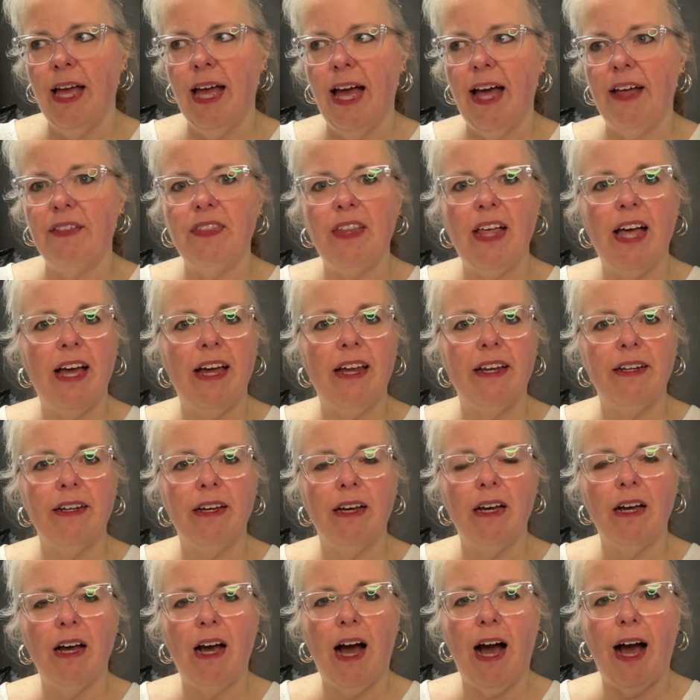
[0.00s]
And then
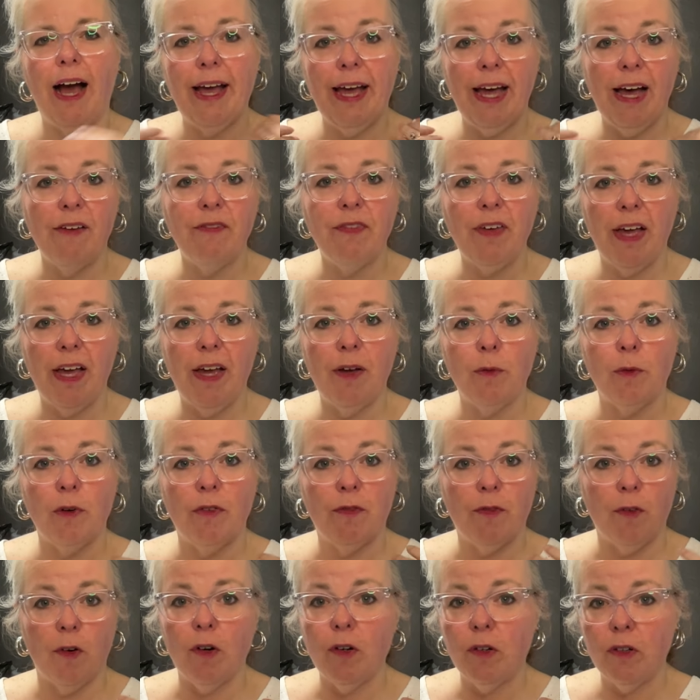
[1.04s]
I have a
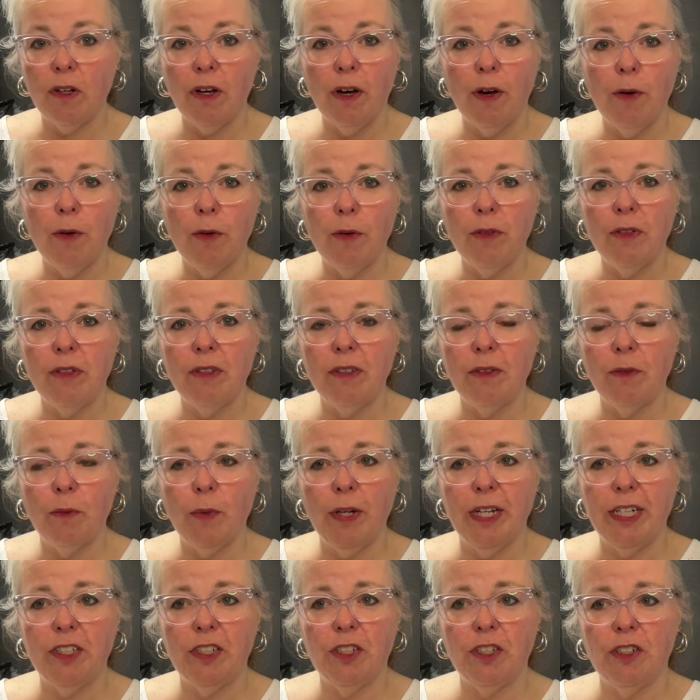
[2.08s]
referral code,
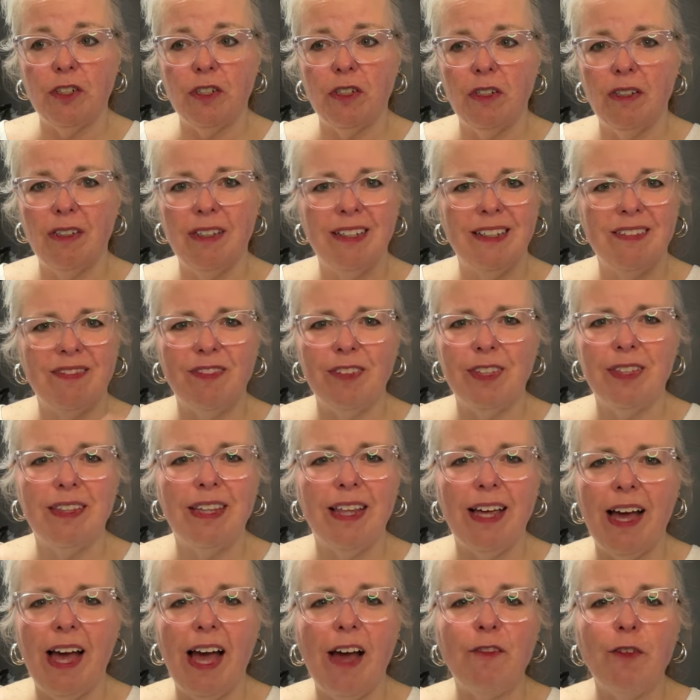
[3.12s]
which
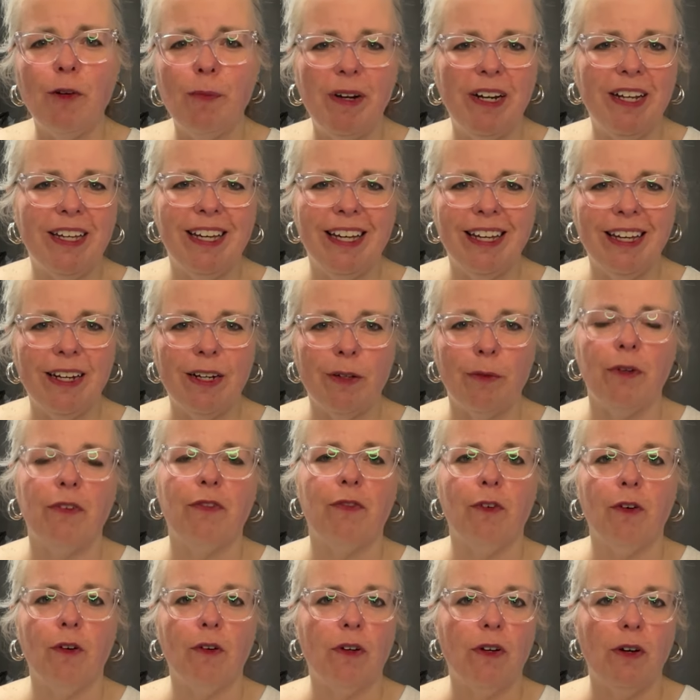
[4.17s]
they, everybody can get a
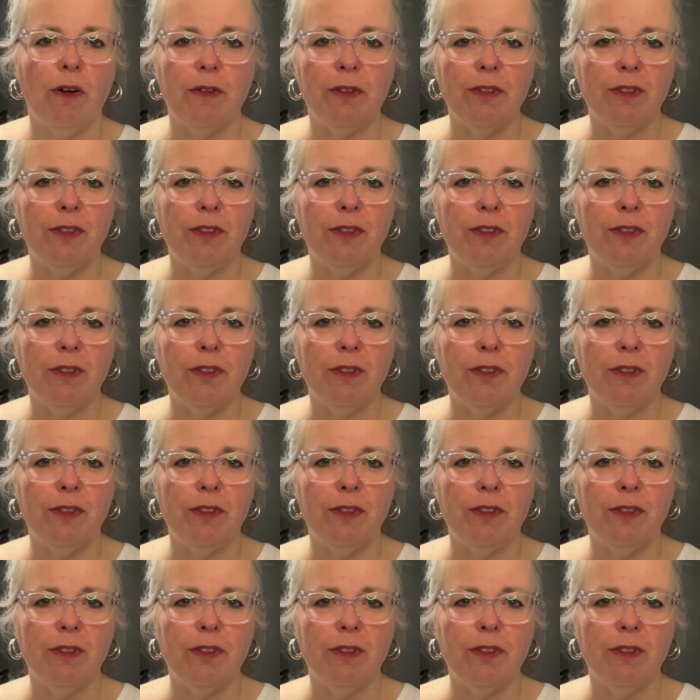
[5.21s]
referral code.